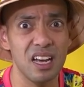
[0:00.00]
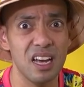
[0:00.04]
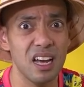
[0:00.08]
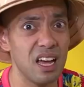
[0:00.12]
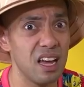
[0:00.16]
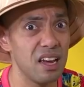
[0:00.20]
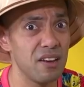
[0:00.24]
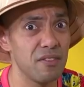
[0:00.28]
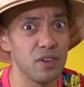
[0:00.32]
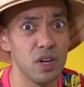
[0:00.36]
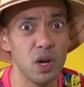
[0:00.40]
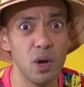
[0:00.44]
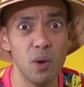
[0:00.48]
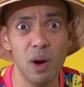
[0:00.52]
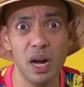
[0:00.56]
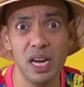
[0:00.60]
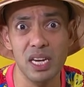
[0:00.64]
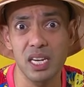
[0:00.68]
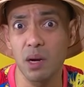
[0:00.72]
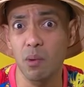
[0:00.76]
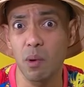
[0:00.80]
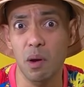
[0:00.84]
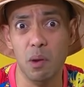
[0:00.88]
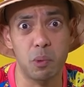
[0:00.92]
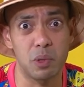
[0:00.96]
I have no
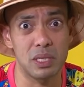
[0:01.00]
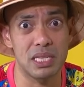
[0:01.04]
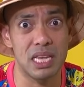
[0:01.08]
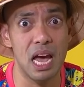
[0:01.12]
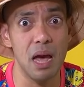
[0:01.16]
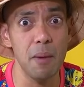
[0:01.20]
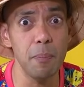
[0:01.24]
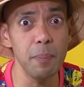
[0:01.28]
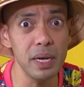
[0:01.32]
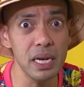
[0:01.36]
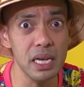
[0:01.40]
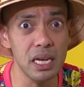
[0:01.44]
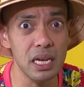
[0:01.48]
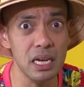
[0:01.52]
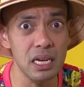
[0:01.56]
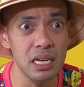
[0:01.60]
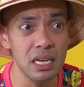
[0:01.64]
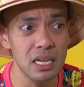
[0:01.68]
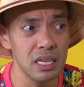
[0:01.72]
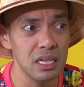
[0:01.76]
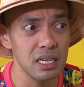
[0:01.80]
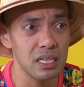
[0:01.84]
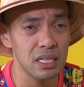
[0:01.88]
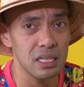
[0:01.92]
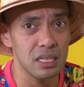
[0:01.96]
idea what was happening,
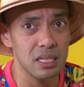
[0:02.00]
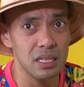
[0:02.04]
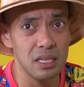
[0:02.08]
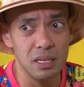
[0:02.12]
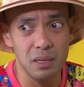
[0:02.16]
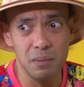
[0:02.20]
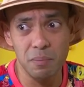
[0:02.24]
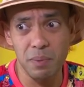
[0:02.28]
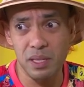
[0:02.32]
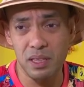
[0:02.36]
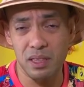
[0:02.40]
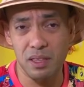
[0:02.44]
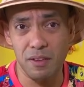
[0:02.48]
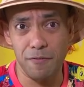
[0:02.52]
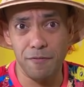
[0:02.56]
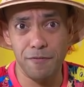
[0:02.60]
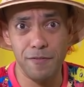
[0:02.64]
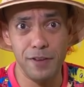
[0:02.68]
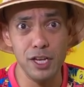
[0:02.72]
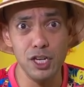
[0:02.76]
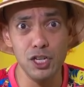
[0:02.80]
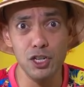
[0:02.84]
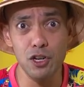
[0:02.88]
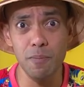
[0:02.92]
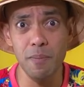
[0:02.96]
but the
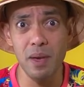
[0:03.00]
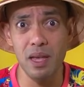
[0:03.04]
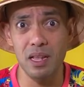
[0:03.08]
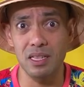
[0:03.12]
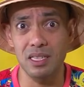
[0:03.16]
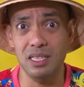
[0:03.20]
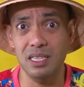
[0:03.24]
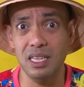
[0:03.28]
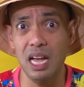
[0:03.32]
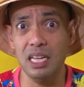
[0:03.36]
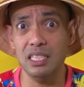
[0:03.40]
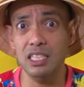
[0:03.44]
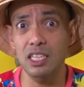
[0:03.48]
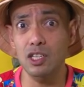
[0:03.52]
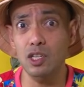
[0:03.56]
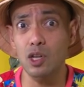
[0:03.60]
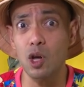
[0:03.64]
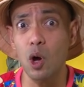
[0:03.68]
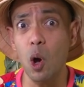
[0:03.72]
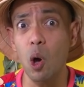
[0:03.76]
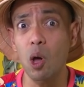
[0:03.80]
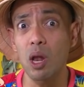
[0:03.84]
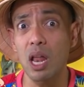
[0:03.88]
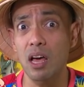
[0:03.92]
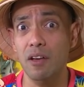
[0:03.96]
fishermen started to
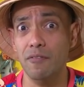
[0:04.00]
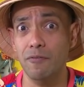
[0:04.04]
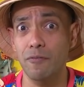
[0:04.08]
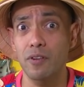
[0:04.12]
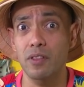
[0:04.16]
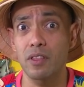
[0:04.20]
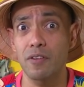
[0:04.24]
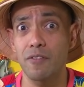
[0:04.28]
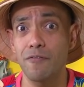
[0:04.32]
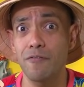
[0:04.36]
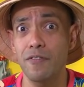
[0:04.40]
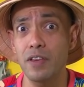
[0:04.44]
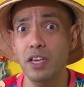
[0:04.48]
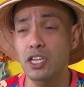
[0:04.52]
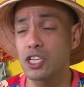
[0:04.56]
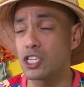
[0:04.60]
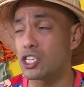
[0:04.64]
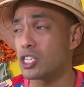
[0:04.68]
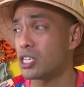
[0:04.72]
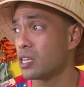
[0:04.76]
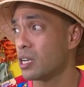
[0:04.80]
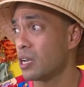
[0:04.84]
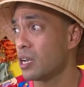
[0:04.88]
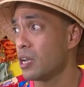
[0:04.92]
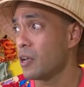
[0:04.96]
call out for the
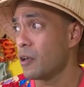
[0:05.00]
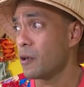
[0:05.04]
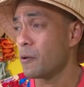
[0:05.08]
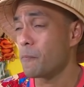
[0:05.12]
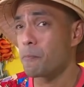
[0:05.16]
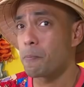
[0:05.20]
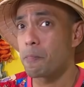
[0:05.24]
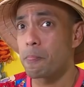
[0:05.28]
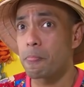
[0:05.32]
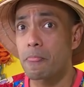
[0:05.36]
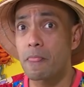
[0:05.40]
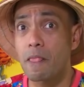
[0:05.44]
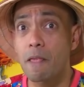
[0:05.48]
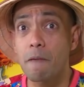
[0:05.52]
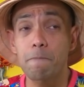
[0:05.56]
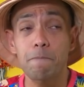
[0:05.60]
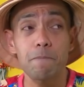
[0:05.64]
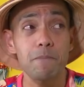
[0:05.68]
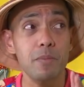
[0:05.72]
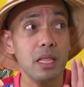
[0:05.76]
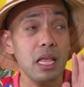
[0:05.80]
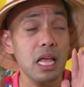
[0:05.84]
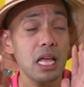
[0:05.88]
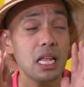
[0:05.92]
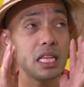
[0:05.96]
fish.
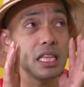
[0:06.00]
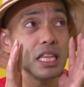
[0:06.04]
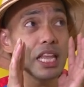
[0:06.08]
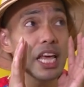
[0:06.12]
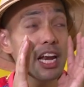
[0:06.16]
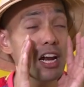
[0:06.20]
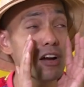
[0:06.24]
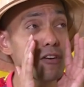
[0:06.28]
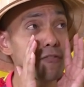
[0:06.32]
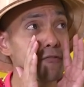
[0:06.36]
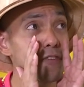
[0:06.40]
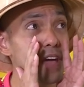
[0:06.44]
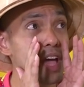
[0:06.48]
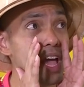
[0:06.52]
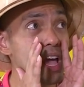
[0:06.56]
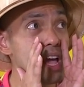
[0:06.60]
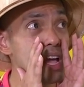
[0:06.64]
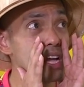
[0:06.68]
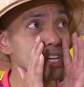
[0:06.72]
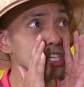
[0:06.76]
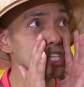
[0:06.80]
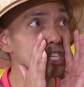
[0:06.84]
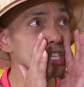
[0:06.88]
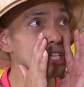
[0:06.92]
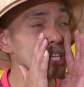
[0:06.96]
Little
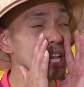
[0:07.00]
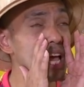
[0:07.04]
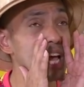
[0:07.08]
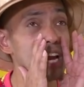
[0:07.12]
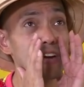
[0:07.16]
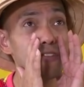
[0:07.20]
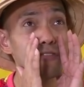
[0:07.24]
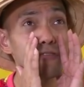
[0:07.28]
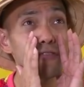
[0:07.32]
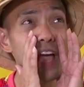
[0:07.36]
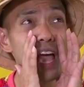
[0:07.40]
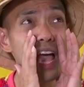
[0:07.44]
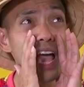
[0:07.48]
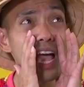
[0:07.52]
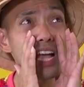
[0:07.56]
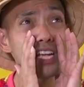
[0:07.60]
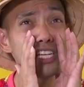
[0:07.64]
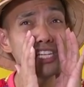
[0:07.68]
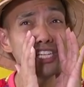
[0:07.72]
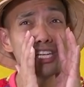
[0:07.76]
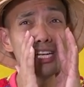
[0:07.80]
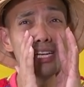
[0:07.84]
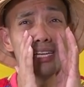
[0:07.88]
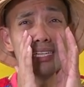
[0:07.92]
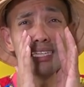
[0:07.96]
fish, little
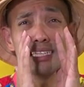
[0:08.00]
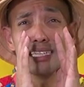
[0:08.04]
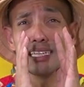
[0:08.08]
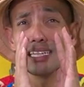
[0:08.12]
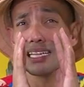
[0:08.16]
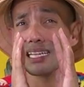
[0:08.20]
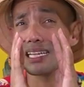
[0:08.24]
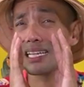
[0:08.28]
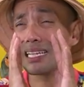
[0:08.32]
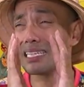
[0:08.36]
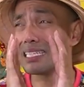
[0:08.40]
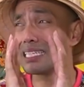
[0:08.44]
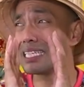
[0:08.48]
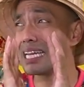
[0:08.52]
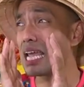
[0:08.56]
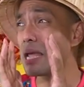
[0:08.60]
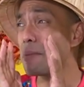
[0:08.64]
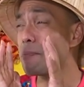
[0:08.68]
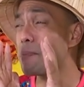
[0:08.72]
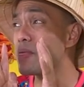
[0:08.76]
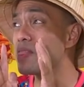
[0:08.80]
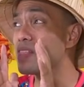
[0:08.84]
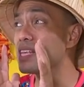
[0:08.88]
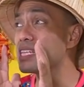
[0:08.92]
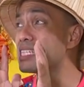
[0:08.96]
fish,
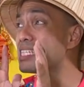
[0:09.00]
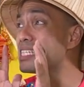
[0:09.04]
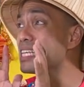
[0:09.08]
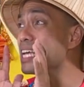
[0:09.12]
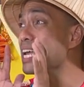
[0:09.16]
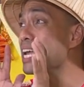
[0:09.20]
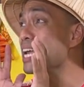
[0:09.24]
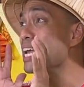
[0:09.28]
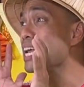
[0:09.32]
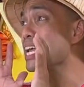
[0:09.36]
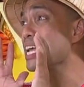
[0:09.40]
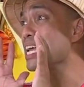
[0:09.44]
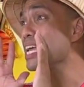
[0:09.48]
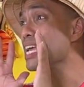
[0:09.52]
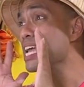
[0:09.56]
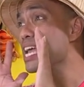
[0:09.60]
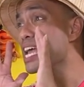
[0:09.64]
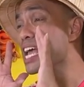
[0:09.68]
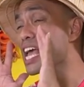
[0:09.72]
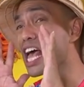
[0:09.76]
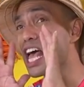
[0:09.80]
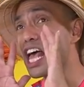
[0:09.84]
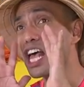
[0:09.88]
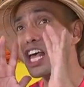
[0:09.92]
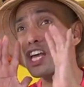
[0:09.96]
deep in the sea,
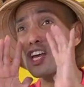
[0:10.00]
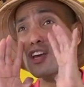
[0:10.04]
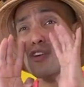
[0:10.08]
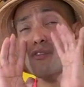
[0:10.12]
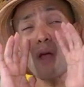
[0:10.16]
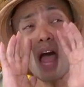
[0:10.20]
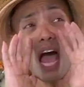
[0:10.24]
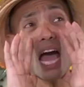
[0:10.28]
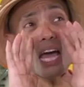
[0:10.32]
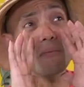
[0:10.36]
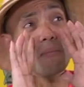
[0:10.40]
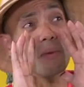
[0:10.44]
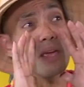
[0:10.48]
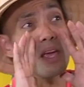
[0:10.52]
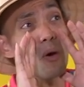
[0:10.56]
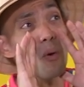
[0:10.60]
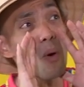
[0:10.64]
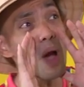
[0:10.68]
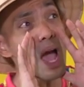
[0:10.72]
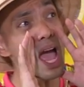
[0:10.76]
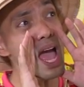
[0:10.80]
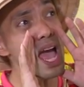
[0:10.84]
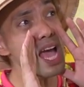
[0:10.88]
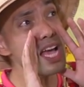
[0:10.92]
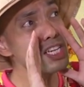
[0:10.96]
grant me a
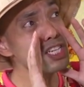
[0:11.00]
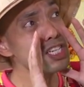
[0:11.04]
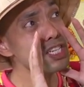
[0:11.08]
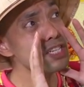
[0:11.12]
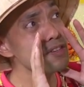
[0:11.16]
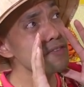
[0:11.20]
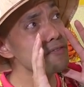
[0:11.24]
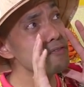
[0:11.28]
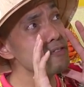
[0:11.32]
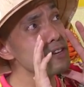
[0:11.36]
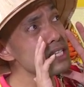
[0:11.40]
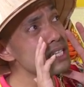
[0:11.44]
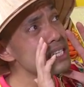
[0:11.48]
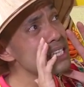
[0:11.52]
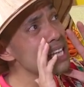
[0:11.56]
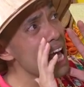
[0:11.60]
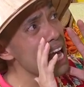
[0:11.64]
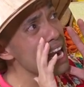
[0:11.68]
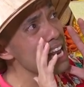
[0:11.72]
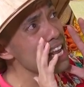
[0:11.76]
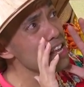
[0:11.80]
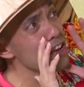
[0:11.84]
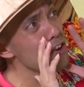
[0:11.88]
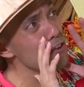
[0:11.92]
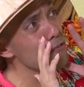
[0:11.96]
wish for
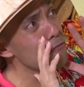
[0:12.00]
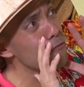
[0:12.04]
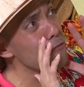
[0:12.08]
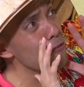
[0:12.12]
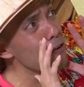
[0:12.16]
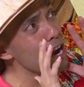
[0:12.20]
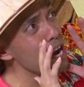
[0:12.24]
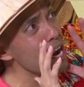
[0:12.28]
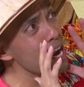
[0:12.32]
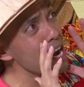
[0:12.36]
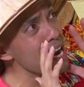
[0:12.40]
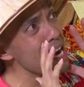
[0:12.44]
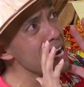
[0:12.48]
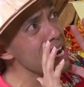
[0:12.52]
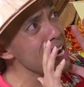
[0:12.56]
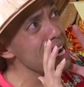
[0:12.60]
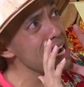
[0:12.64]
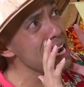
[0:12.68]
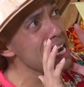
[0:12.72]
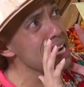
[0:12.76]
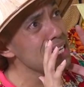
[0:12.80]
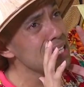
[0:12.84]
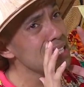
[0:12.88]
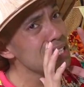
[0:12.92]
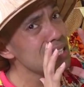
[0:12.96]
setting you free.